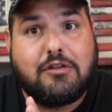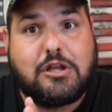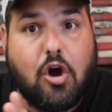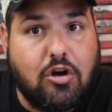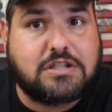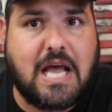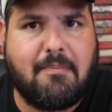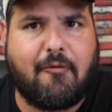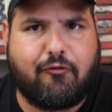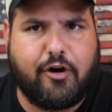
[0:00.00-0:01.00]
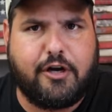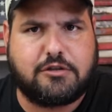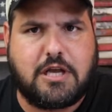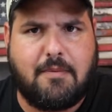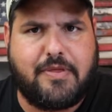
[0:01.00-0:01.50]
those type of
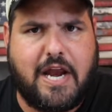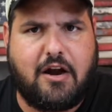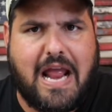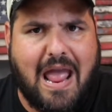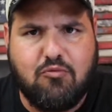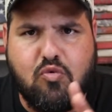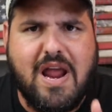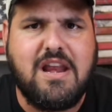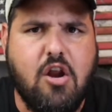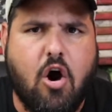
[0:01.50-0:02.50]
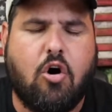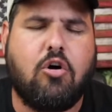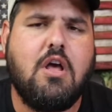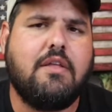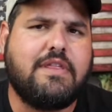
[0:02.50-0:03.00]
freedoms up there, and we
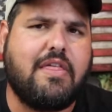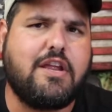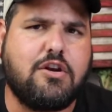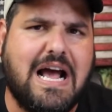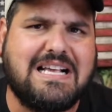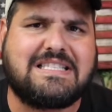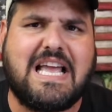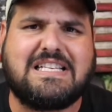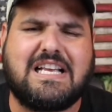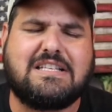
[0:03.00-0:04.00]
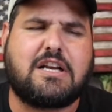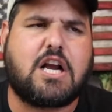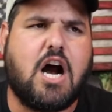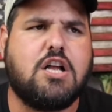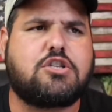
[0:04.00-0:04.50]
know that the United States is a
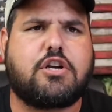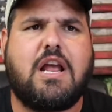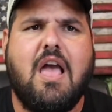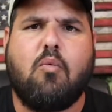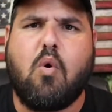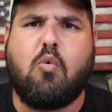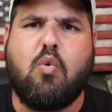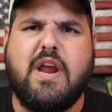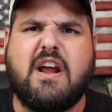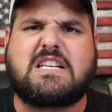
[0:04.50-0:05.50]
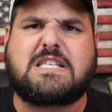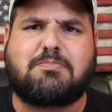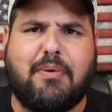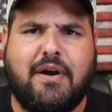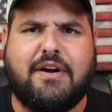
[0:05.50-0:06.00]
country where we
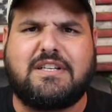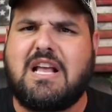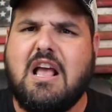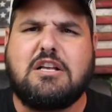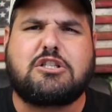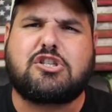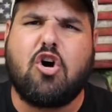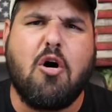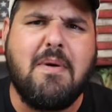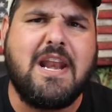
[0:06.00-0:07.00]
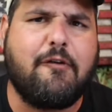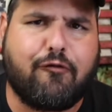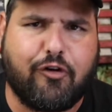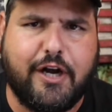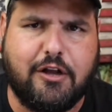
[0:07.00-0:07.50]
experience so many
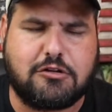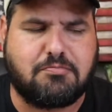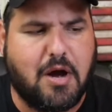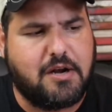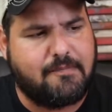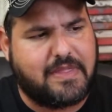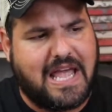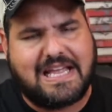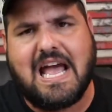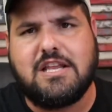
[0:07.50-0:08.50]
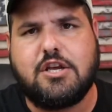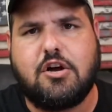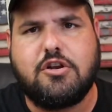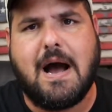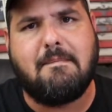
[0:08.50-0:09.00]
freedoms, but again, you
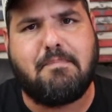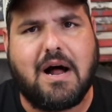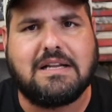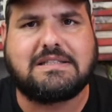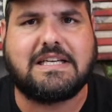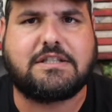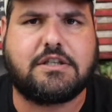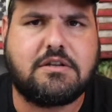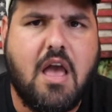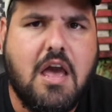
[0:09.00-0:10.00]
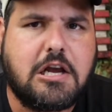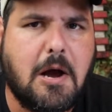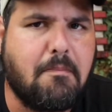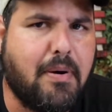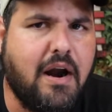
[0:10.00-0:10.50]
know, you have politicians
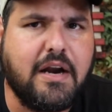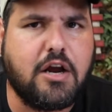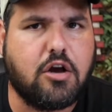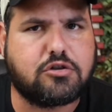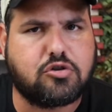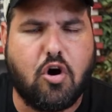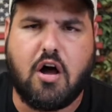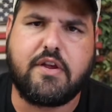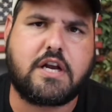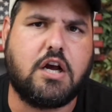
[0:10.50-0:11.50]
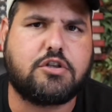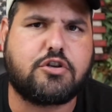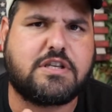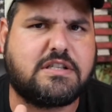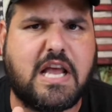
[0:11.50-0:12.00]
comparing us to other
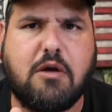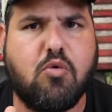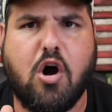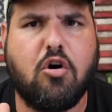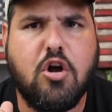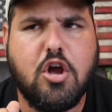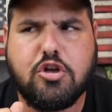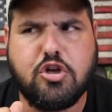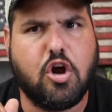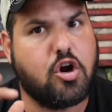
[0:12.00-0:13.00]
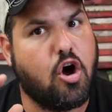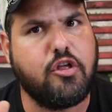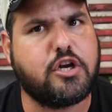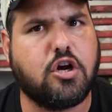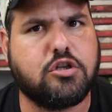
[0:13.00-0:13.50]
countries and saying, well, you know, in
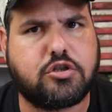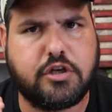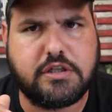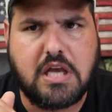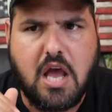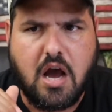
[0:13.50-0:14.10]
other countries,